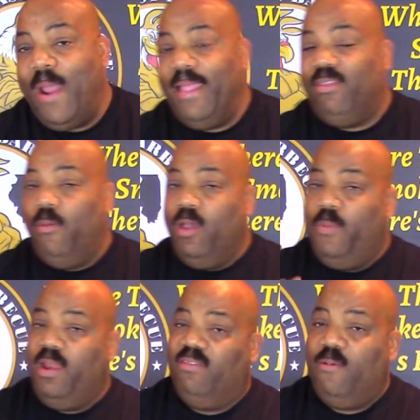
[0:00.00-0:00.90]
All right, so
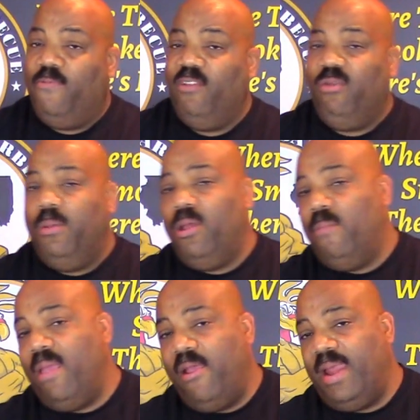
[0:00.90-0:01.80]
we're gonna put this in the refrigerator.
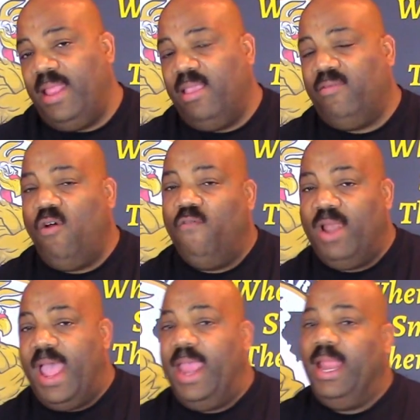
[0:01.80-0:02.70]
We're gonna marinate this
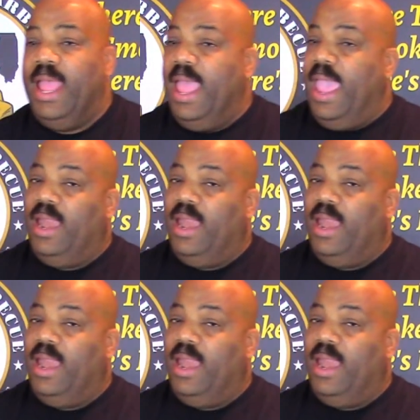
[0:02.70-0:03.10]
overnight,